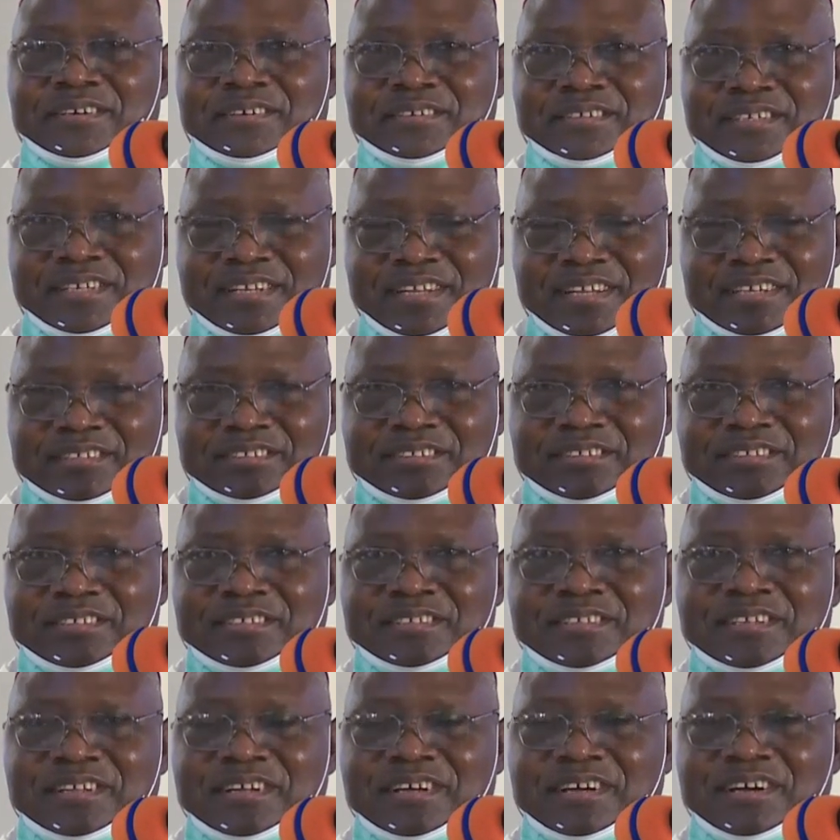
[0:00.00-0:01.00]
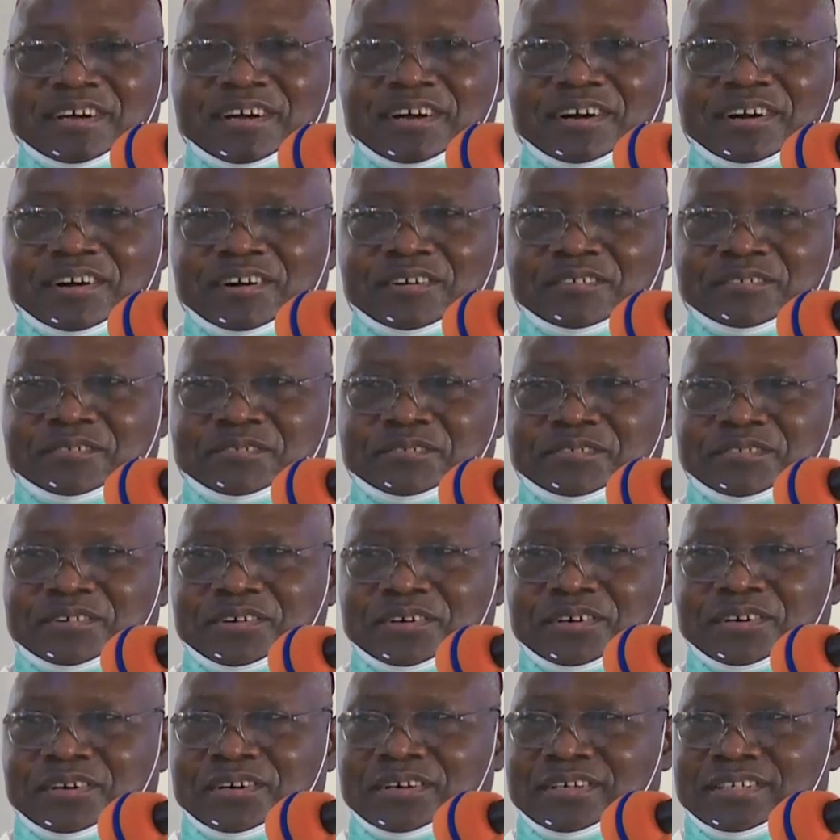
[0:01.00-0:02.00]
the ordination of
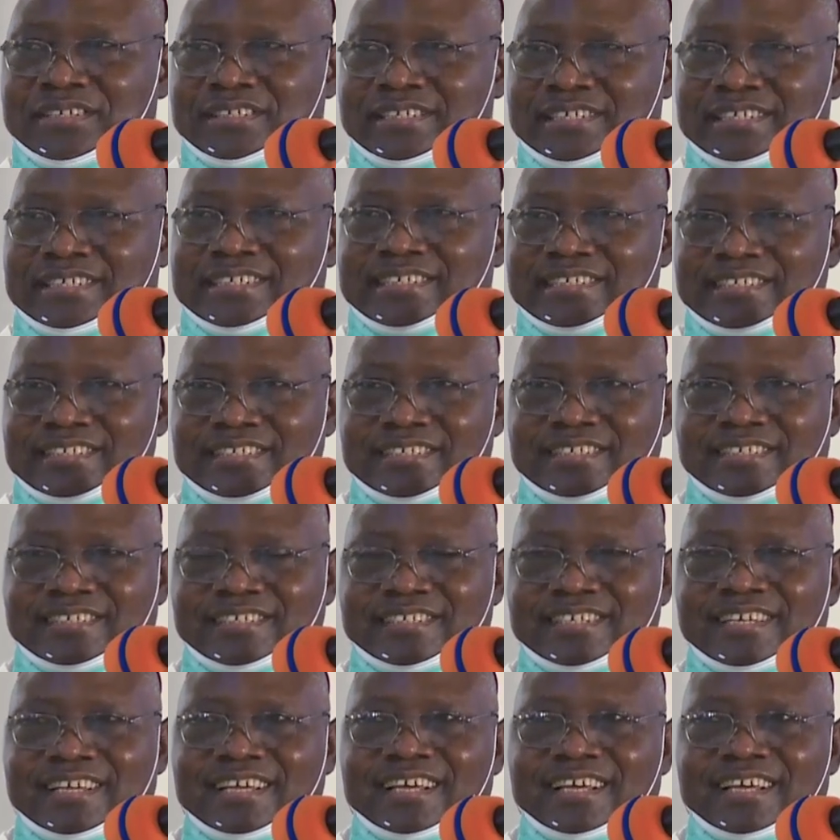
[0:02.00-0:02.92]
four deacons.